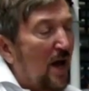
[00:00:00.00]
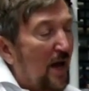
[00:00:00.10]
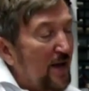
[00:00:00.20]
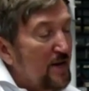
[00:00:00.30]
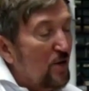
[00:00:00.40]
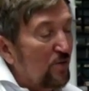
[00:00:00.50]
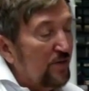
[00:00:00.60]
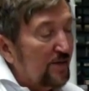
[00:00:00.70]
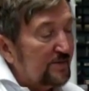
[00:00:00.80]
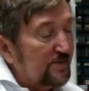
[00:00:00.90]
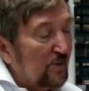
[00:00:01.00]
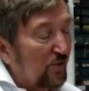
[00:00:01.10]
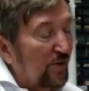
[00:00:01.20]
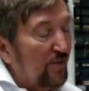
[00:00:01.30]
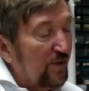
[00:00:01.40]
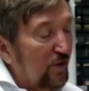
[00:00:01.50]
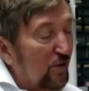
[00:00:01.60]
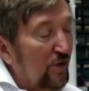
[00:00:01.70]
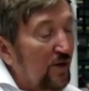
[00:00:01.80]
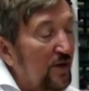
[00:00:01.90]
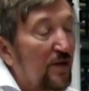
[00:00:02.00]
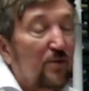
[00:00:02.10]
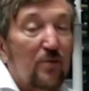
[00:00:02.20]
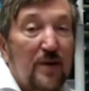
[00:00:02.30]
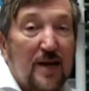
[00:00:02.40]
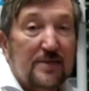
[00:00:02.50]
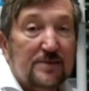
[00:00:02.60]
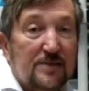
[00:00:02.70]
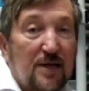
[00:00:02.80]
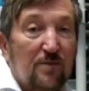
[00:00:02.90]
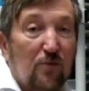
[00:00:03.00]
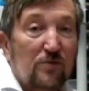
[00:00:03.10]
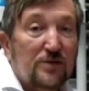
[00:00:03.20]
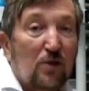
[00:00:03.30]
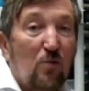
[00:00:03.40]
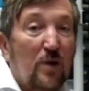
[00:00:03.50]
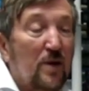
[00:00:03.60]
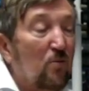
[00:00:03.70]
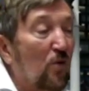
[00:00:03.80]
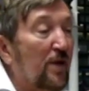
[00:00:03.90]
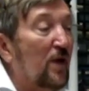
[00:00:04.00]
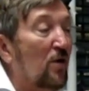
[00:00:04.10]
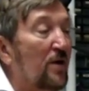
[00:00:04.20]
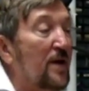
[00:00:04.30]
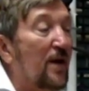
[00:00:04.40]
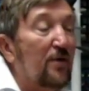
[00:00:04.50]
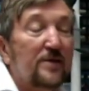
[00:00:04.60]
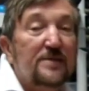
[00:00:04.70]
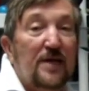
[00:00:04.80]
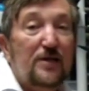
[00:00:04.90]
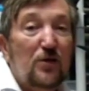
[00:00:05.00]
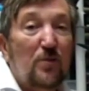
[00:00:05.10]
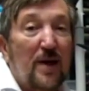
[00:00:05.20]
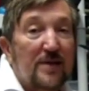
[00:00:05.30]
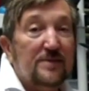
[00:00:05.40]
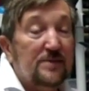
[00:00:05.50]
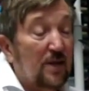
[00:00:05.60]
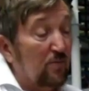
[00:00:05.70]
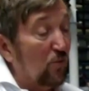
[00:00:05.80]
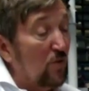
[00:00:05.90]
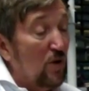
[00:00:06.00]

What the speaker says: I don't necessarily think you're going to need a 3-axis gimbal. So what I'm working on now is a 2-axis gimbal,